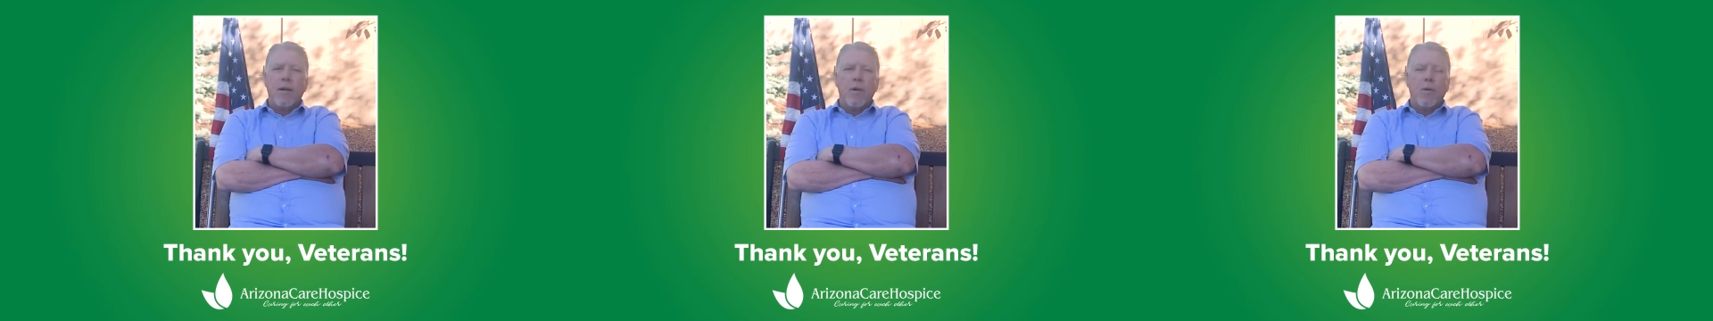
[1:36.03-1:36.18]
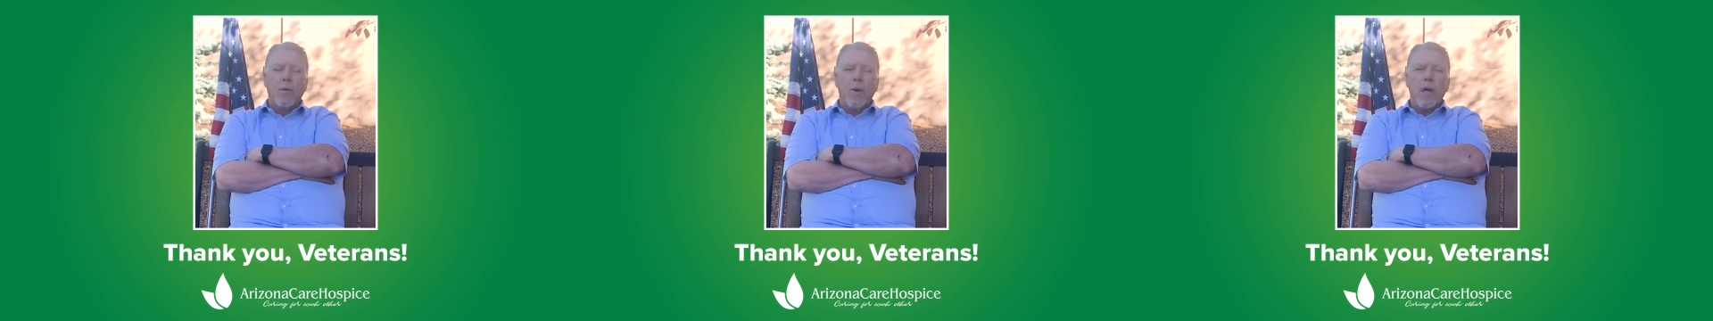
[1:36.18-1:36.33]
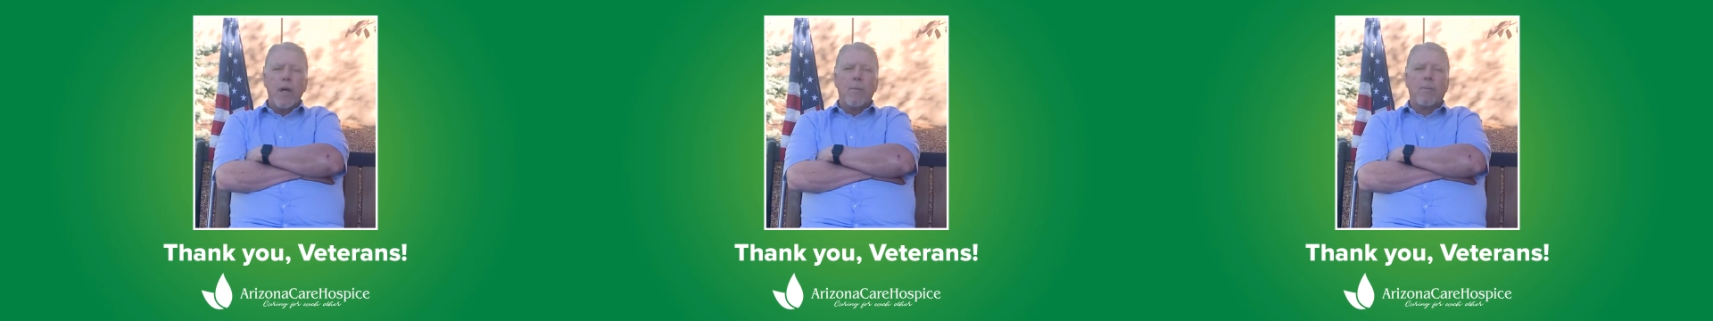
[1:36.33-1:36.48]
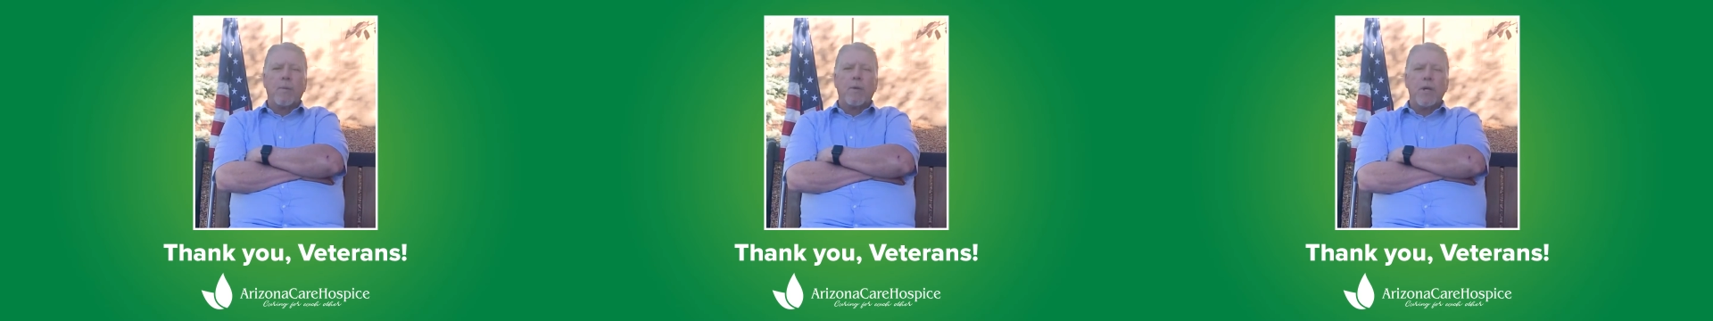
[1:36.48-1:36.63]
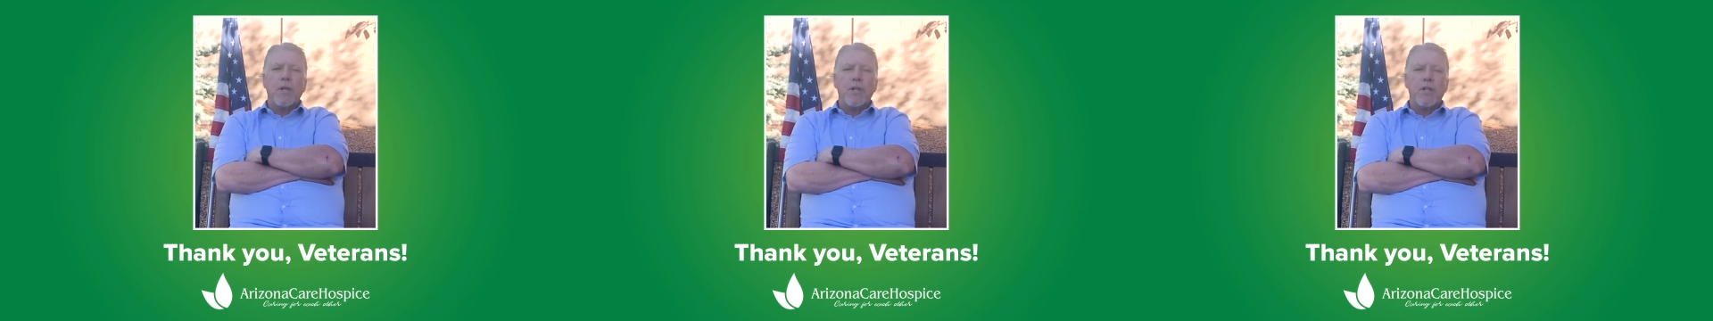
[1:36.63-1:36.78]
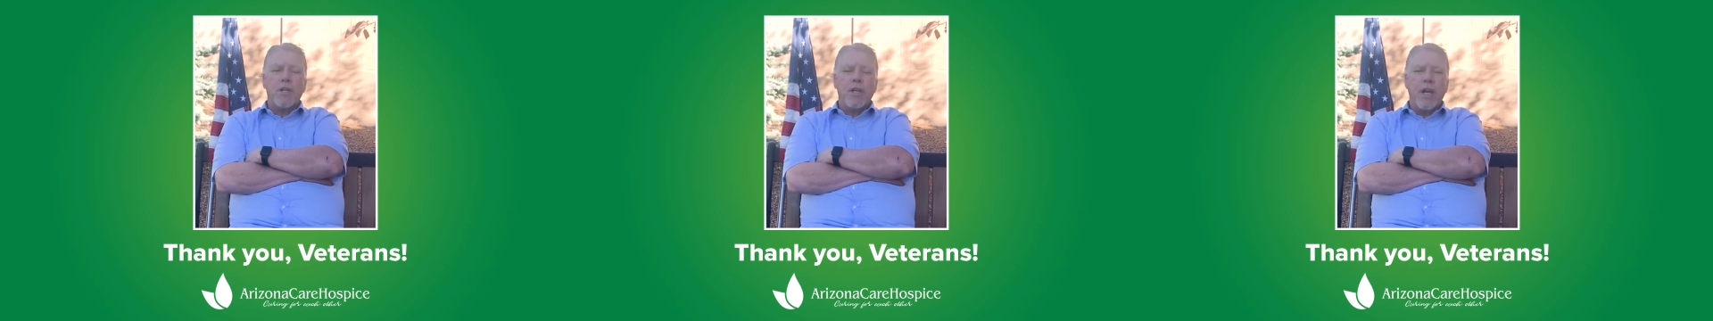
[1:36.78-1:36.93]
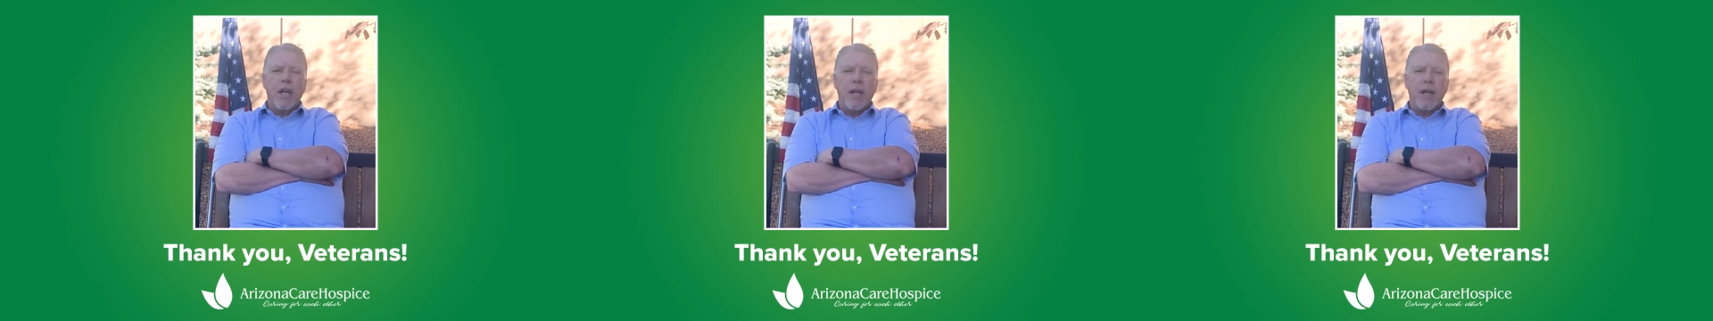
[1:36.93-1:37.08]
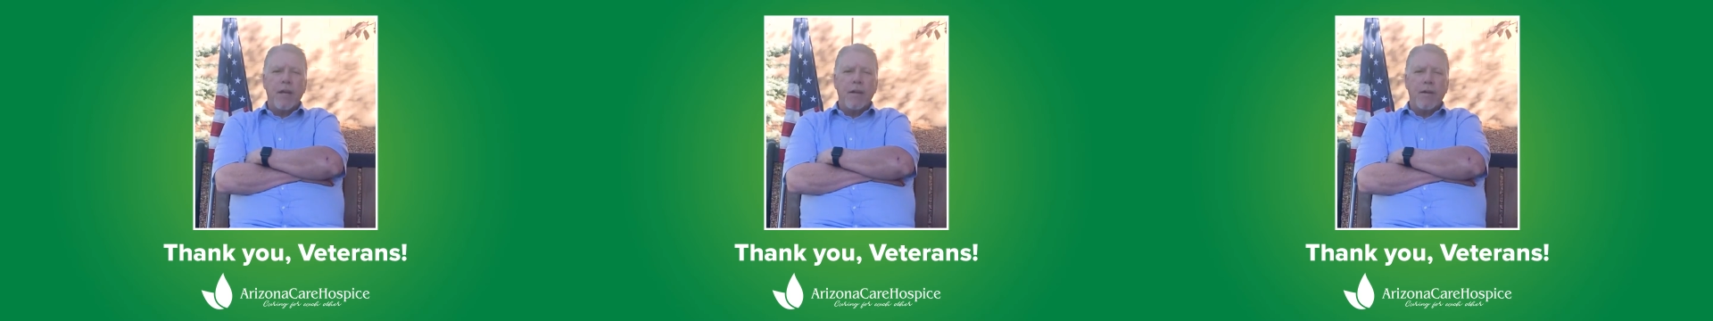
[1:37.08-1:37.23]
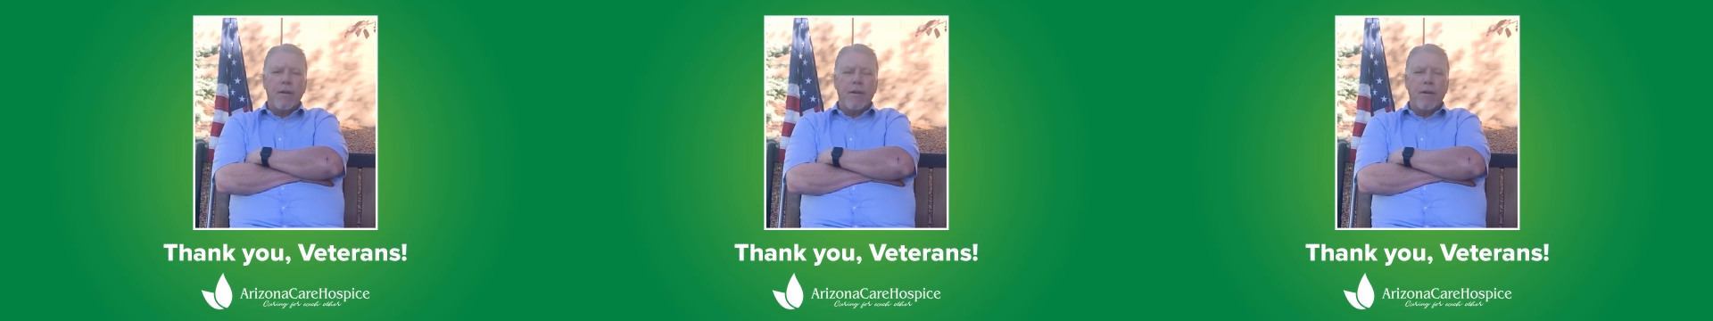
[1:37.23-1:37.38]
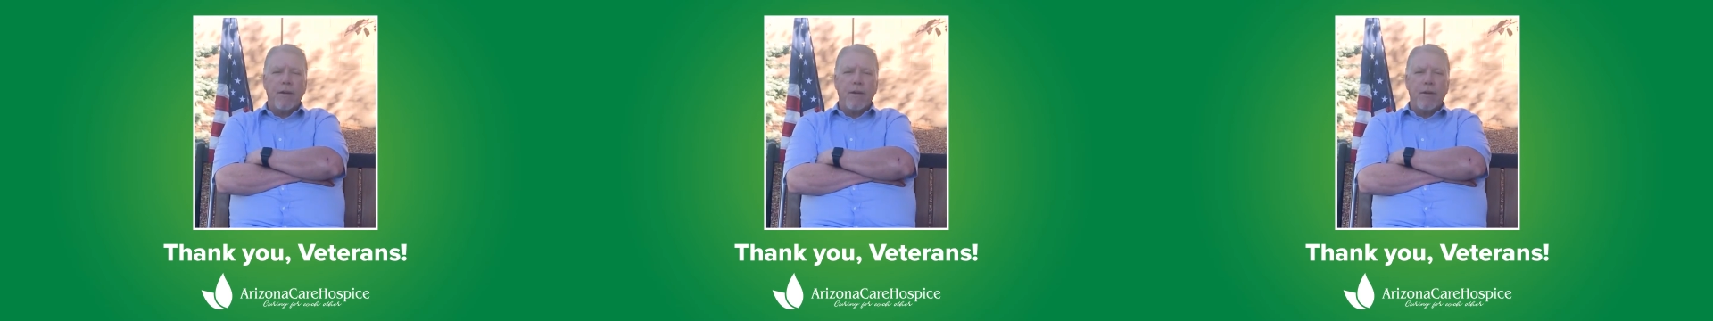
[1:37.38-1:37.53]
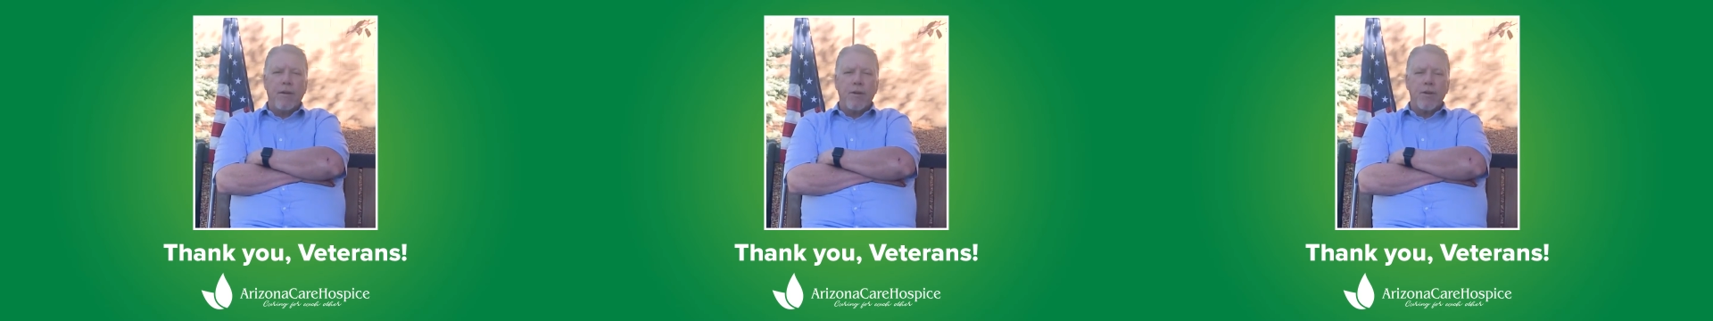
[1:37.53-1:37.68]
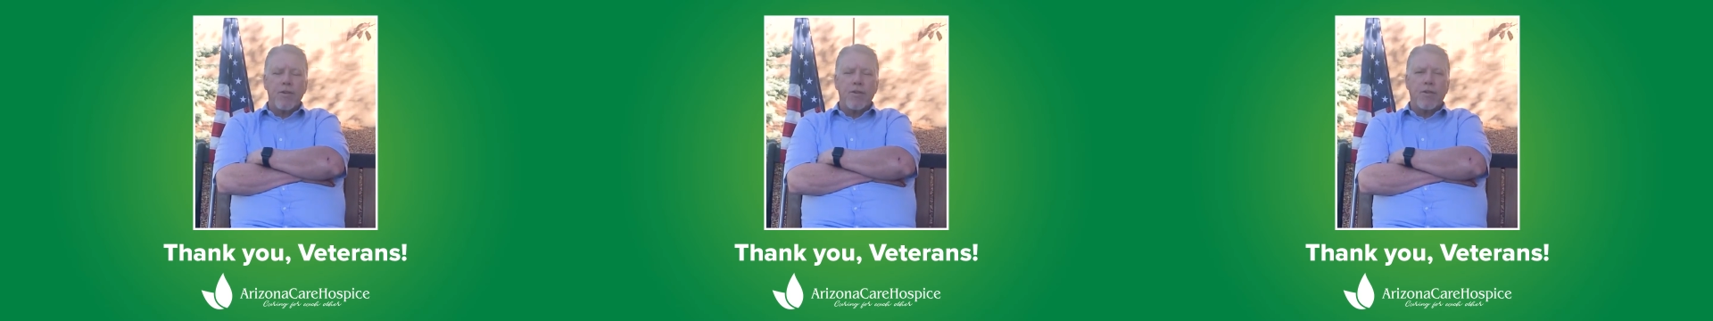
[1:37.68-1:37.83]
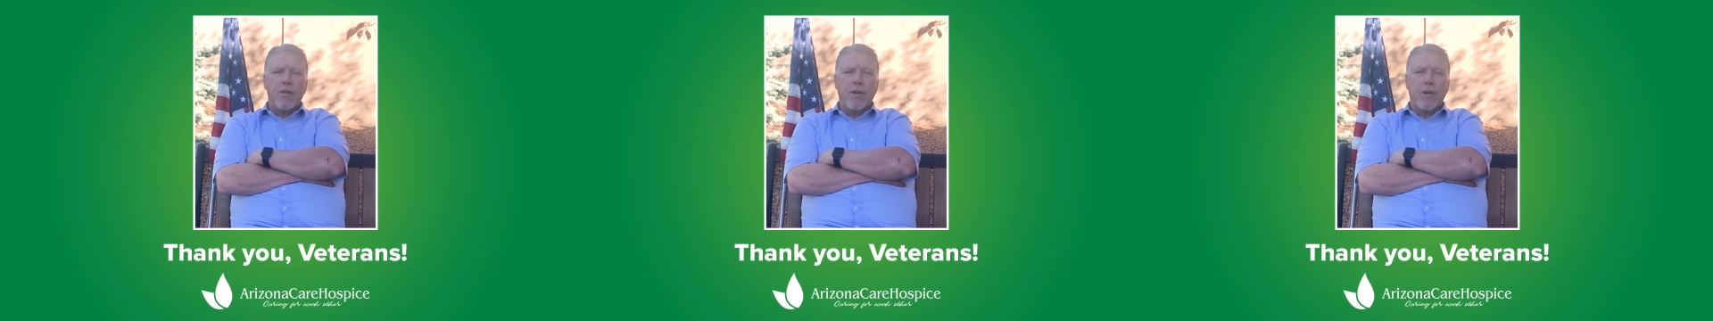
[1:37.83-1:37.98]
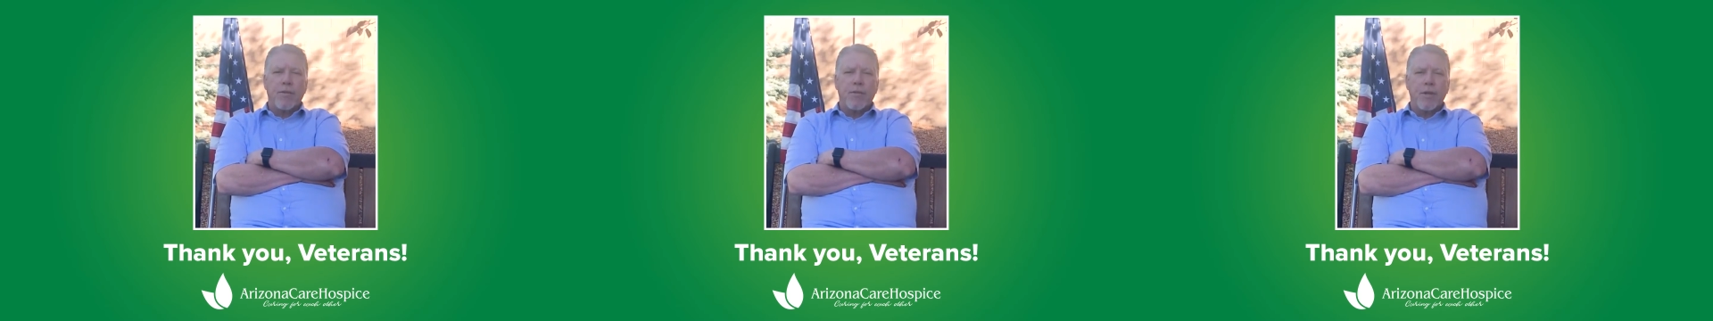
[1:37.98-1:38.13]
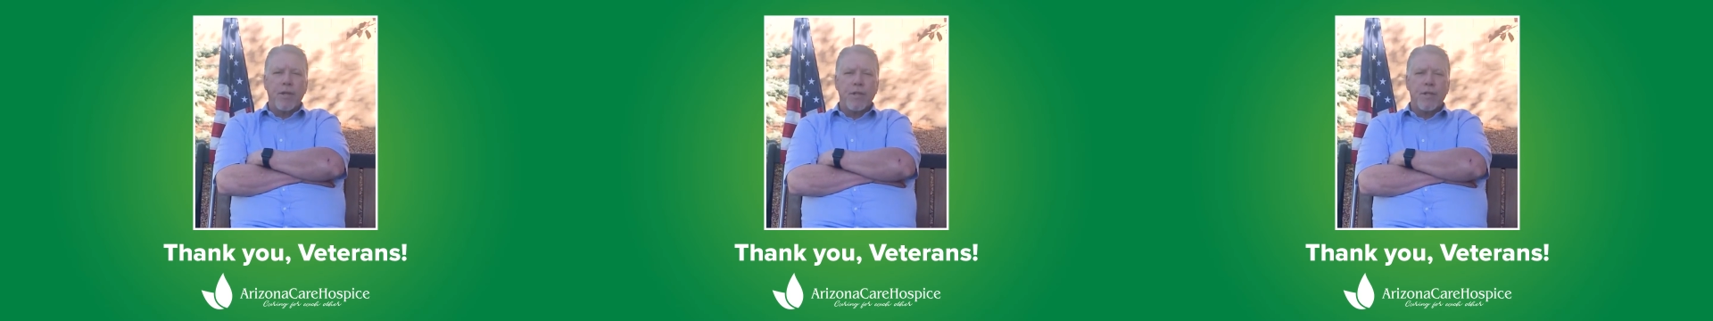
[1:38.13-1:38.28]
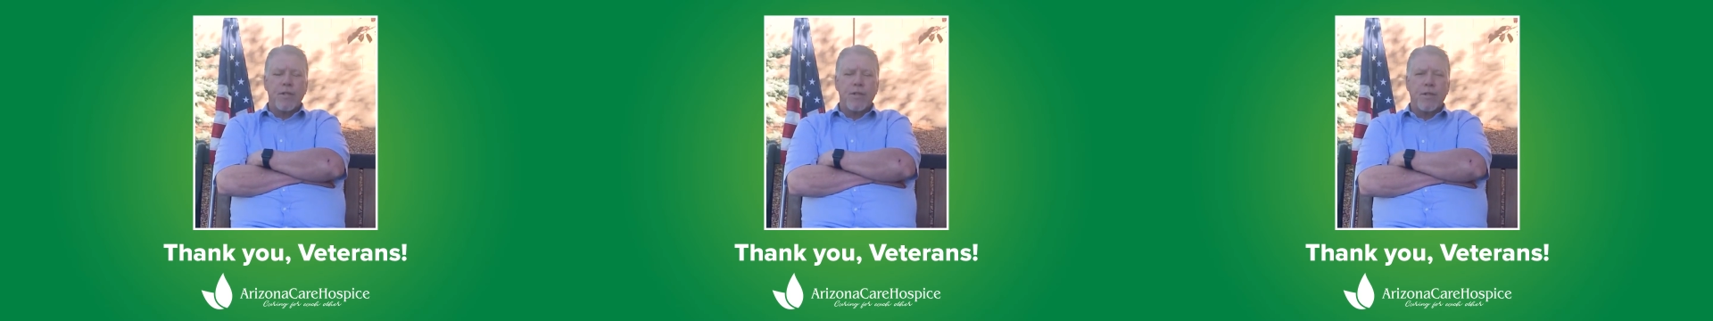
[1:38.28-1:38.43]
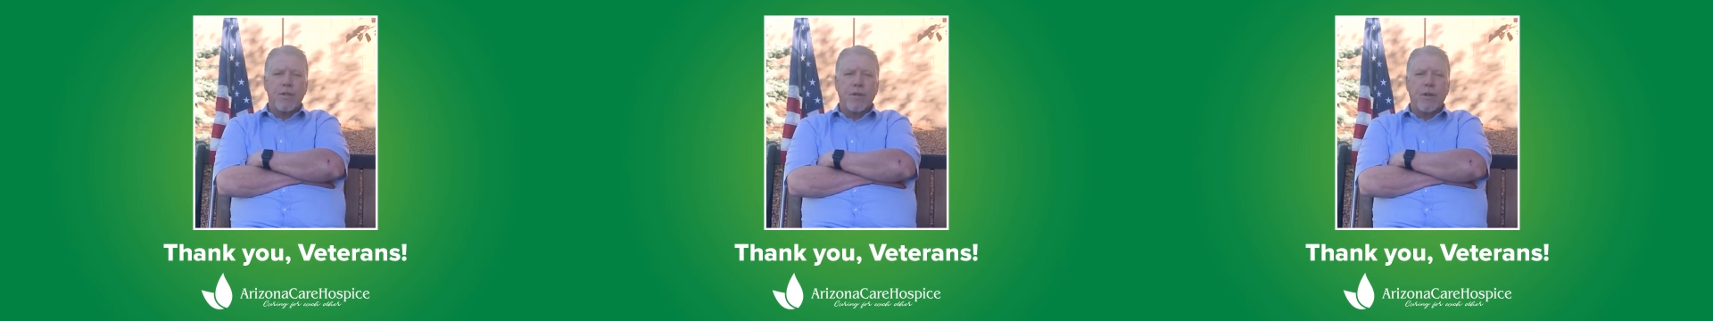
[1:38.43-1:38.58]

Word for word: We appreciate your service,